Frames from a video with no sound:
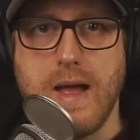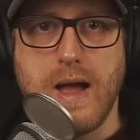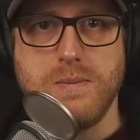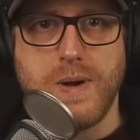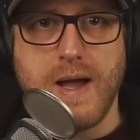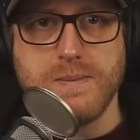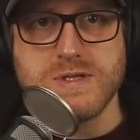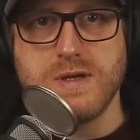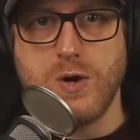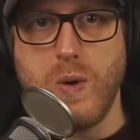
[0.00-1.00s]
And
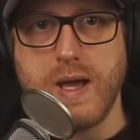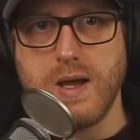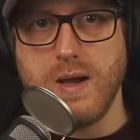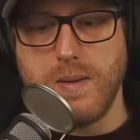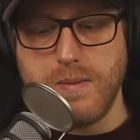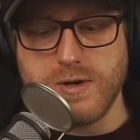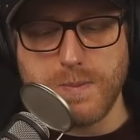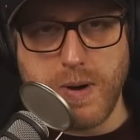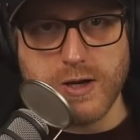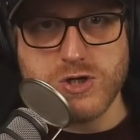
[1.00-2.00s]
perhaps the quick and
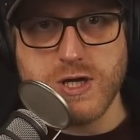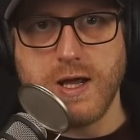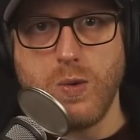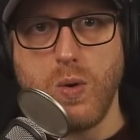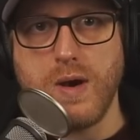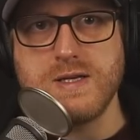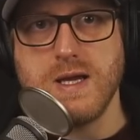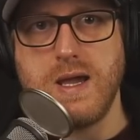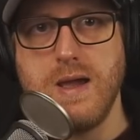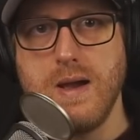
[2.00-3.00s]
punchy
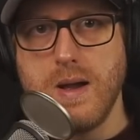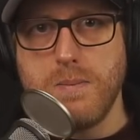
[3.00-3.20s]
quality